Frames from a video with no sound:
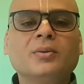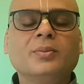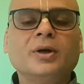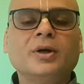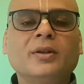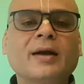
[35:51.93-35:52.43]

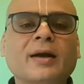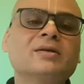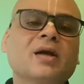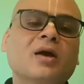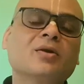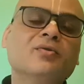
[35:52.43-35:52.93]
But that is
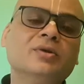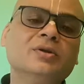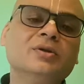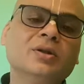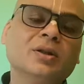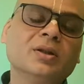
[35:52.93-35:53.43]

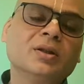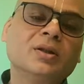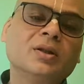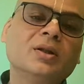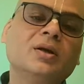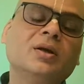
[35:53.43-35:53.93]
artificial.
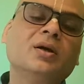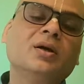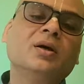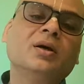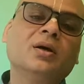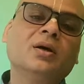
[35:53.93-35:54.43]

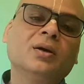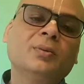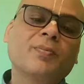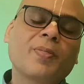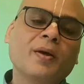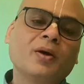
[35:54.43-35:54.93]

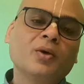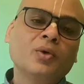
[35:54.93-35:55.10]
A